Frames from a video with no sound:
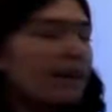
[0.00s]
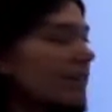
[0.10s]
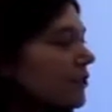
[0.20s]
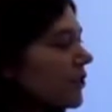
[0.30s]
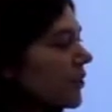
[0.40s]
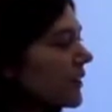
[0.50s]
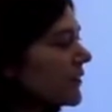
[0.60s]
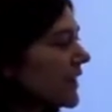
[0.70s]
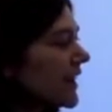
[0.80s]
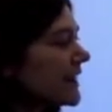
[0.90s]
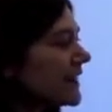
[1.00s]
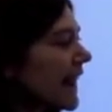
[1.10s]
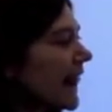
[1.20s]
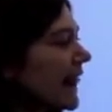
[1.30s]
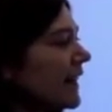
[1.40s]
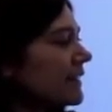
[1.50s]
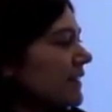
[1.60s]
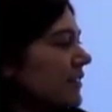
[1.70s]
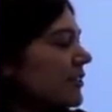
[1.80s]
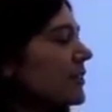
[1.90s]
So if x is less
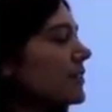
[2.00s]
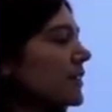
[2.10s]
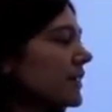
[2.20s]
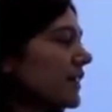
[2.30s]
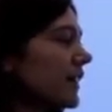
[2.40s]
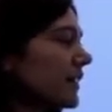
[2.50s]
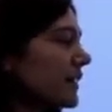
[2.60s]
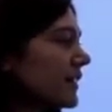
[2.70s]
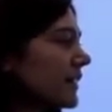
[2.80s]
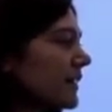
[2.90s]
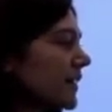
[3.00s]
than or equal to 6,